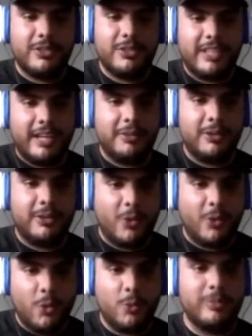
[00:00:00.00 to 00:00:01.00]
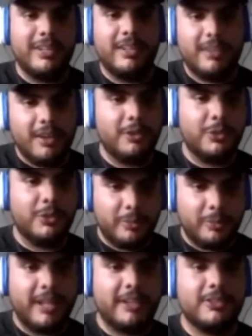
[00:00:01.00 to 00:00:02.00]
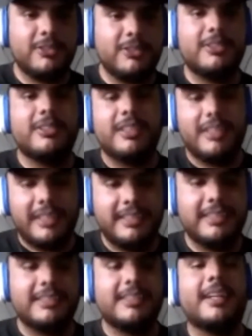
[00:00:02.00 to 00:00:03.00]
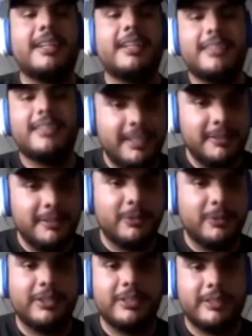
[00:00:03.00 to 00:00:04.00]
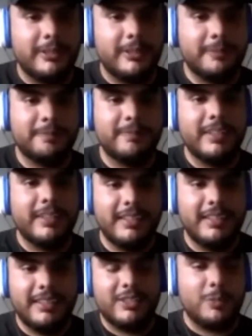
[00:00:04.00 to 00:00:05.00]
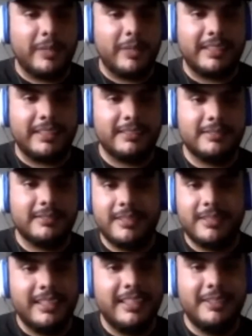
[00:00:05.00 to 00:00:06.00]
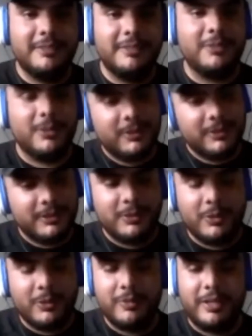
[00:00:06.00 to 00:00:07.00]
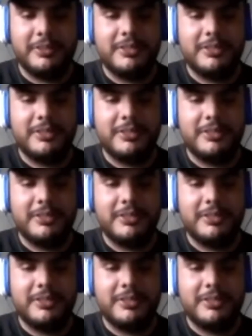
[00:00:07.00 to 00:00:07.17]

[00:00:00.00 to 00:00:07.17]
ever home inaugural match. The league decides, hey, we're suspending the league for coronavirus and